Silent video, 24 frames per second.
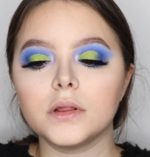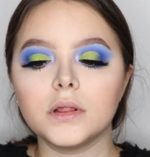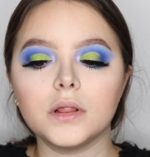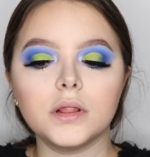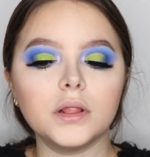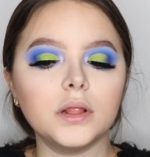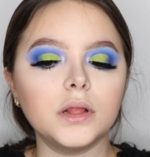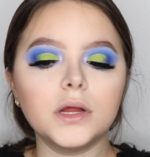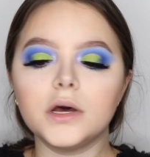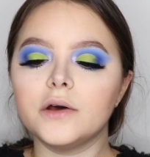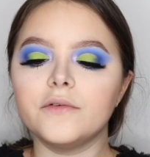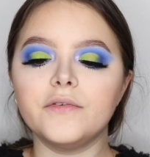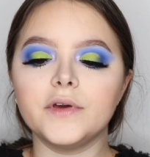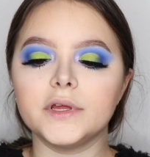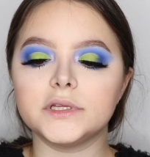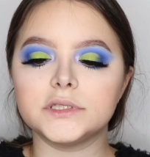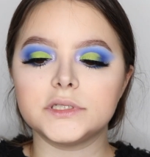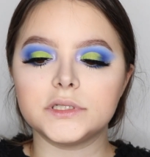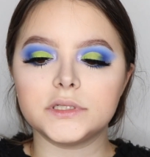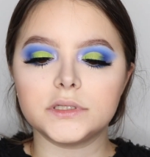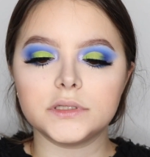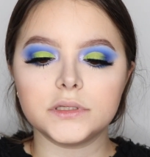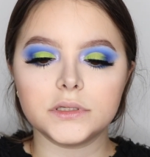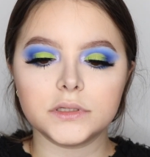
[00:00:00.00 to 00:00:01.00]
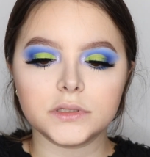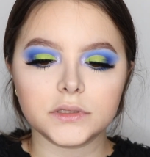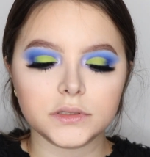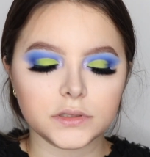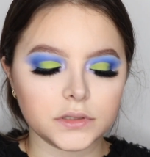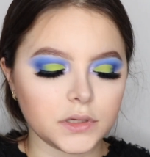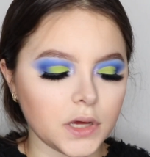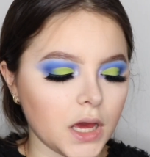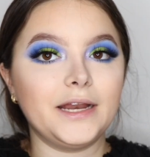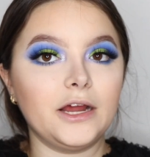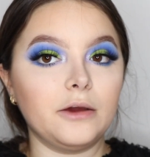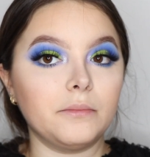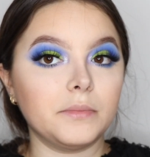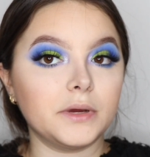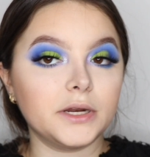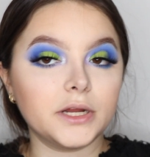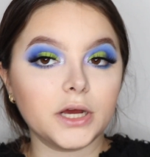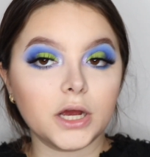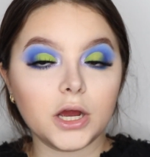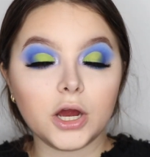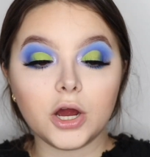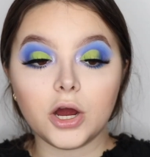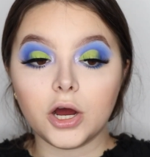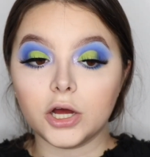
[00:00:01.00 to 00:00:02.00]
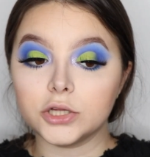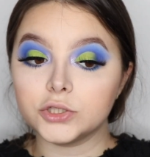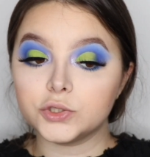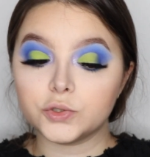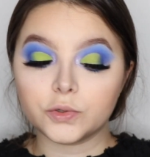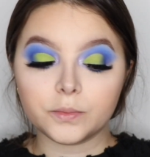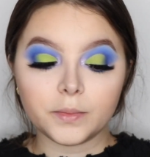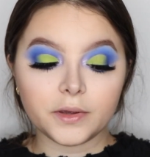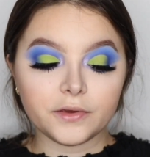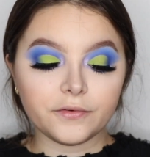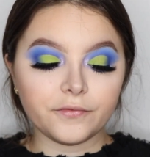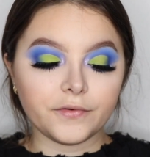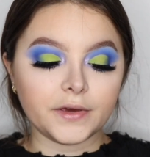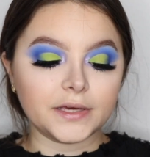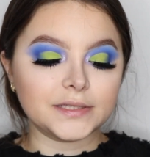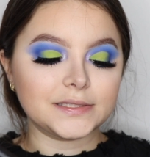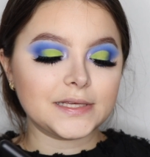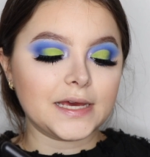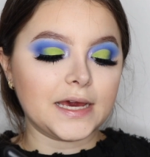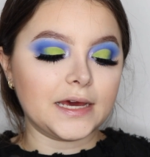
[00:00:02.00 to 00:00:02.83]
Love it. Now I'm gonna contour my face